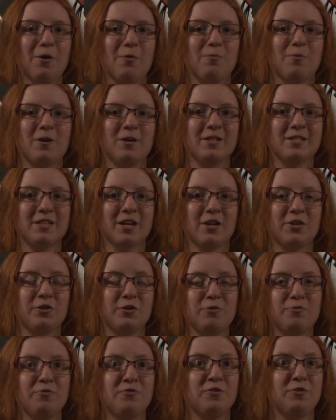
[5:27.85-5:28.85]
was a
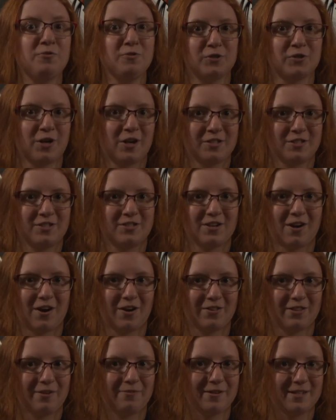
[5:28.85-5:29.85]
new neutron
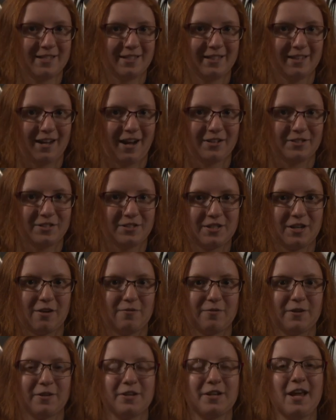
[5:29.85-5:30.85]
star that recently got
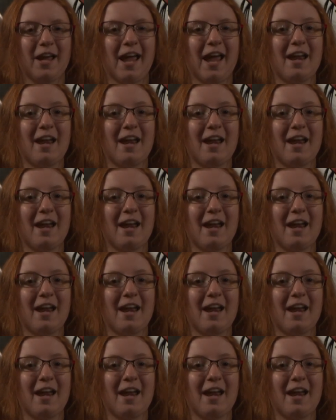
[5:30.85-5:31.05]
discovered.